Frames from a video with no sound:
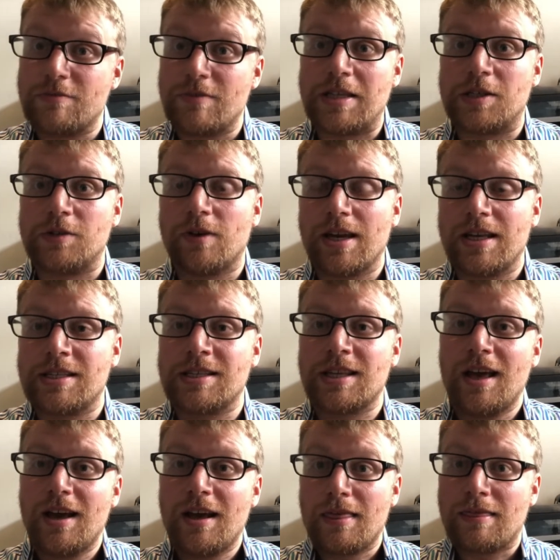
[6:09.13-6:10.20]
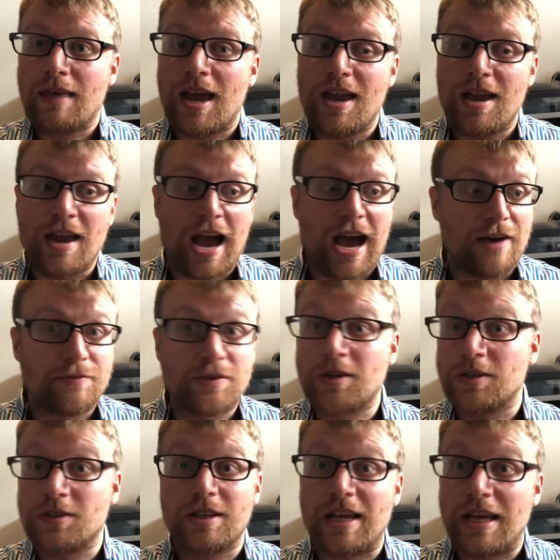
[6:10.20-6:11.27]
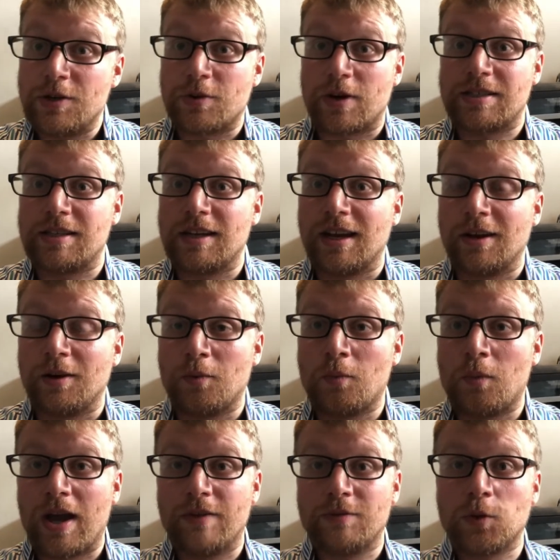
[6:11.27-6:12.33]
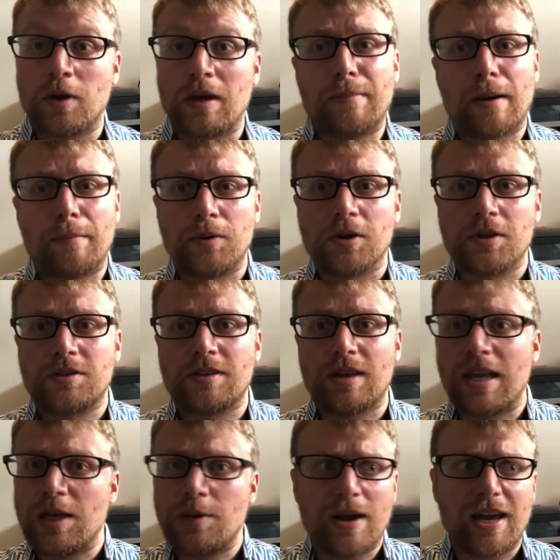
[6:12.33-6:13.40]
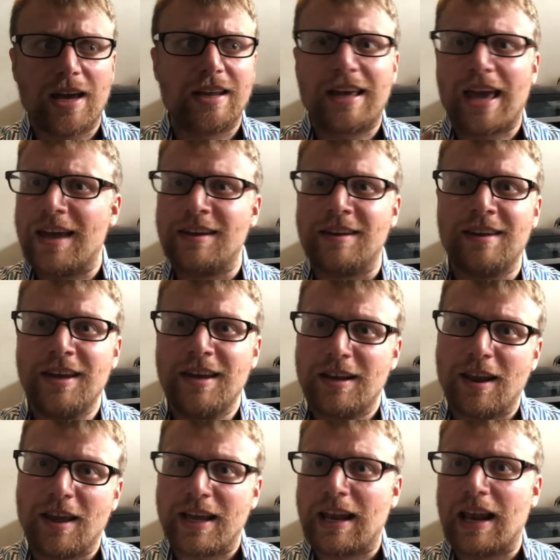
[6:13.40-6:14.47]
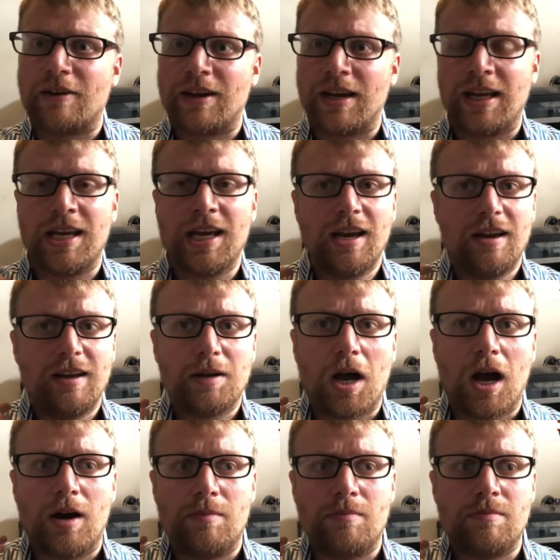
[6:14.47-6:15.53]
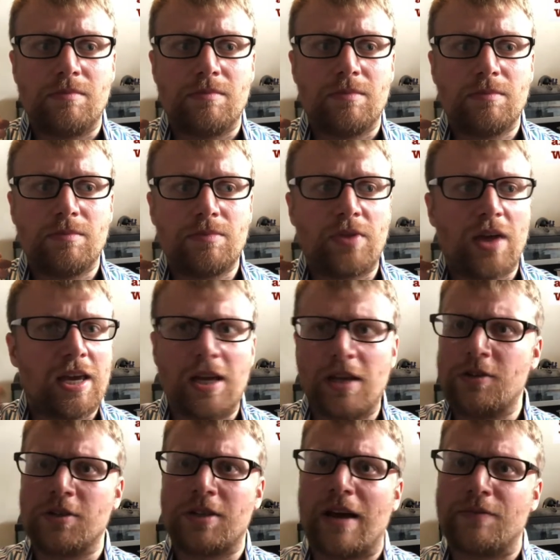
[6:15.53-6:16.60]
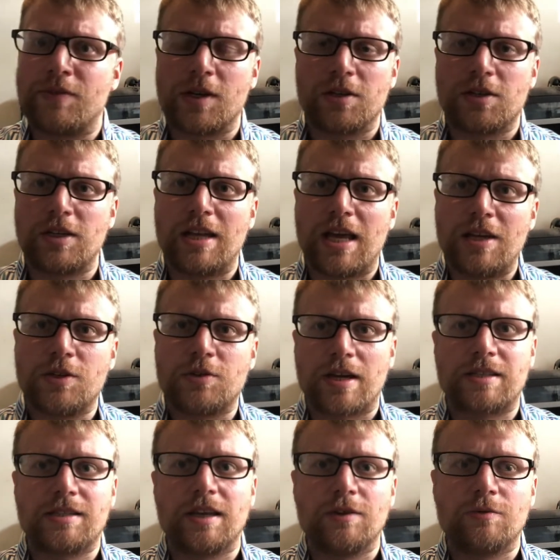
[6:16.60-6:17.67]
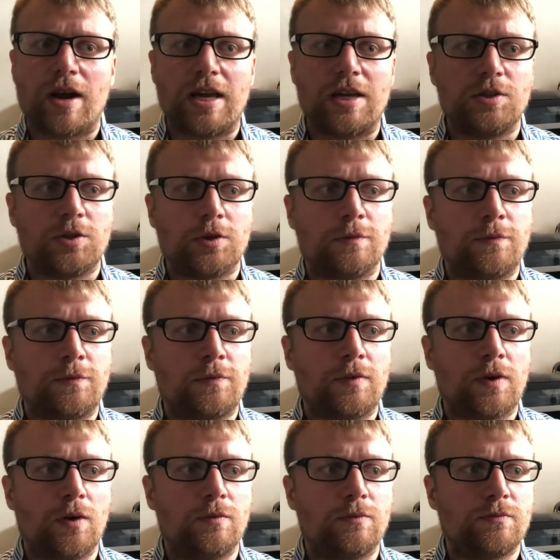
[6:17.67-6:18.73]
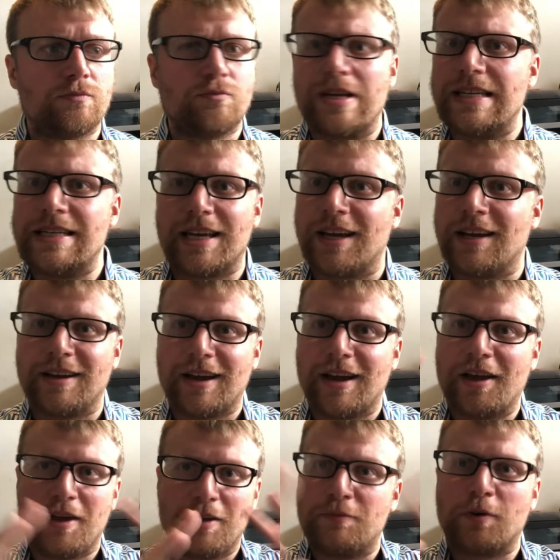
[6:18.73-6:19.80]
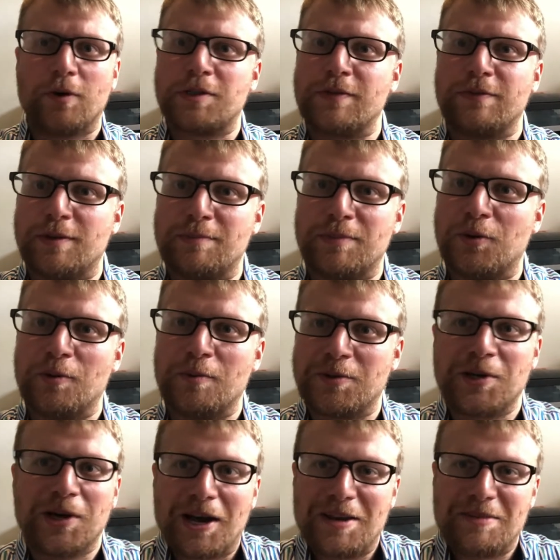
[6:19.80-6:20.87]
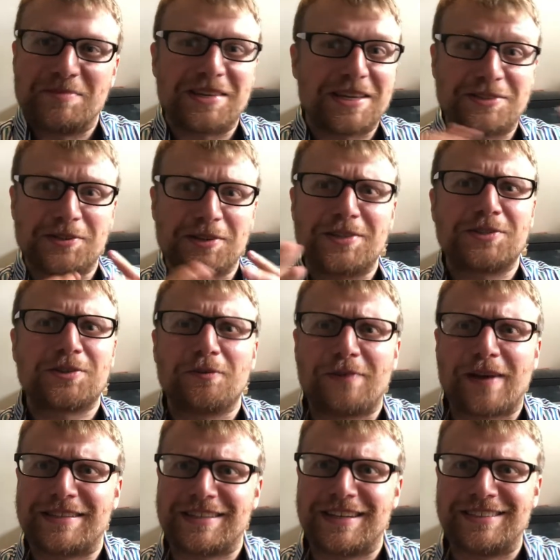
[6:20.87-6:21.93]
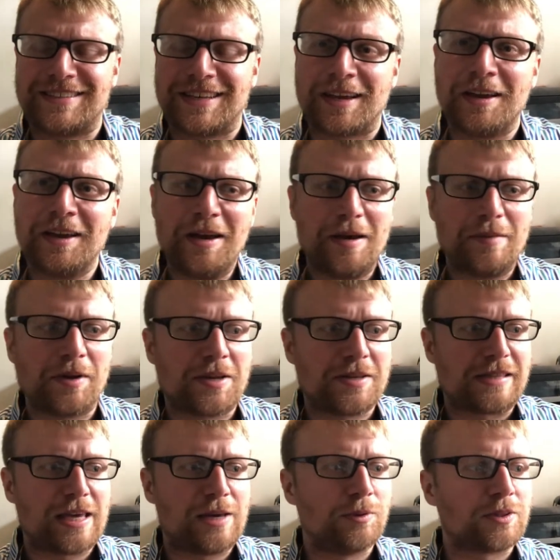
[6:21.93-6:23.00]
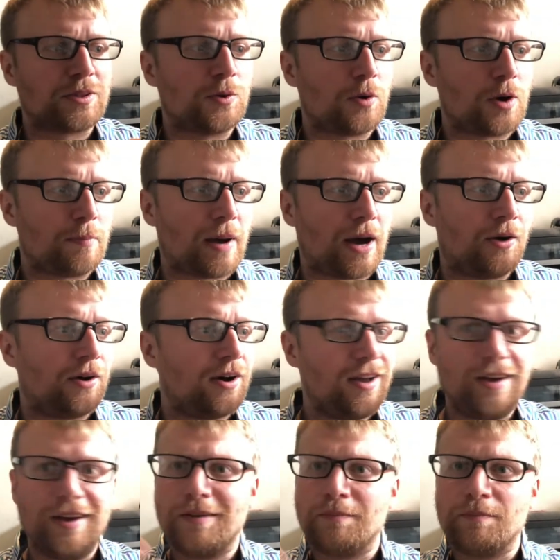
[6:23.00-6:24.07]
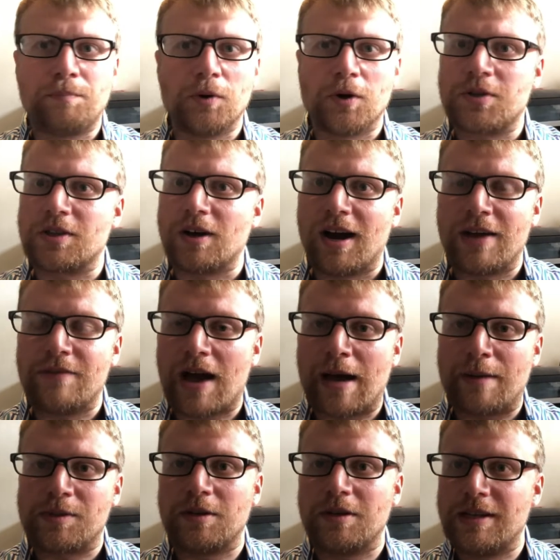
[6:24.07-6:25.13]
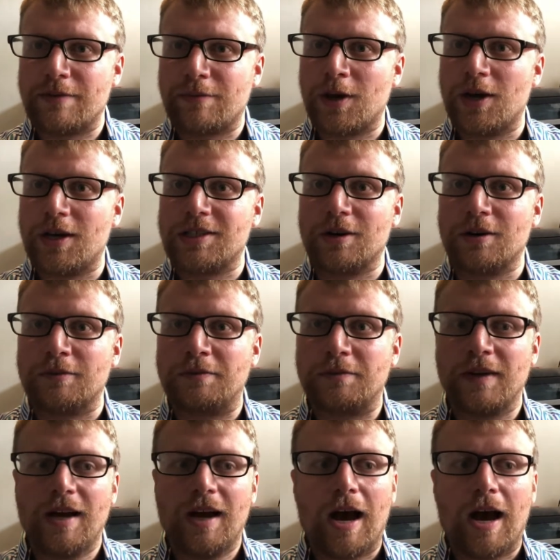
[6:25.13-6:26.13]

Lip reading: Reads and Writes. They have such an interesting way of talking about books anyway. And again, like Larry, they just have such an interesting range of reading in front of them at all times. It's so fascinating because they will talk about books that I have absolutely never heard of,